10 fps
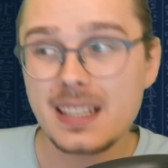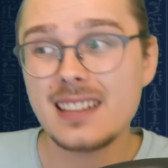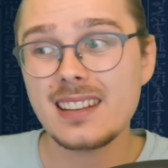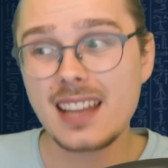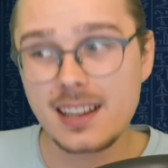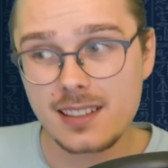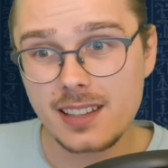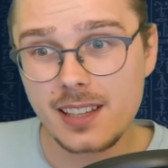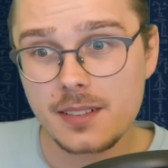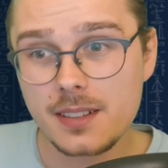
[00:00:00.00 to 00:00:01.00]

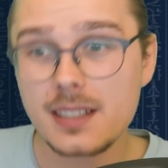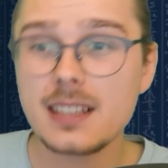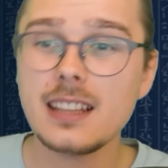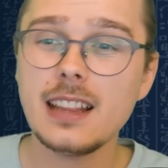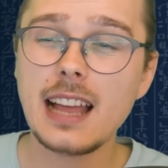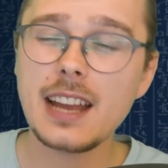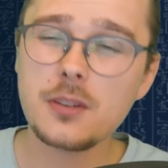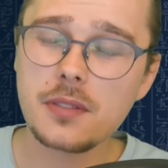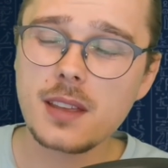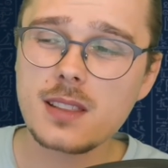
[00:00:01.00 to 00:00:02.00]
Luckily, I
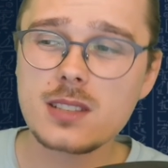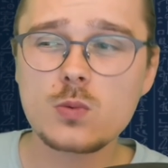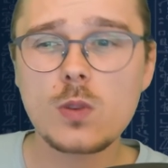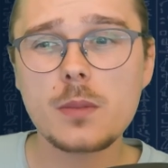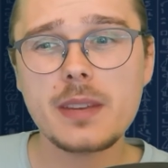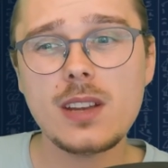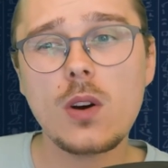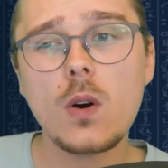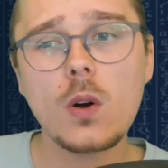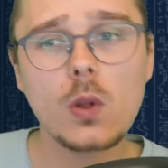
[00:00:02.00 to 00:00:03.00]
don't think this will be
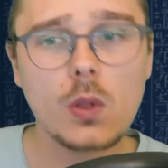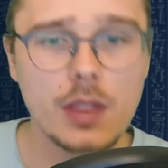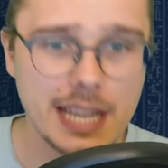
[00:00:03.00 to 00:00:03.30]
all that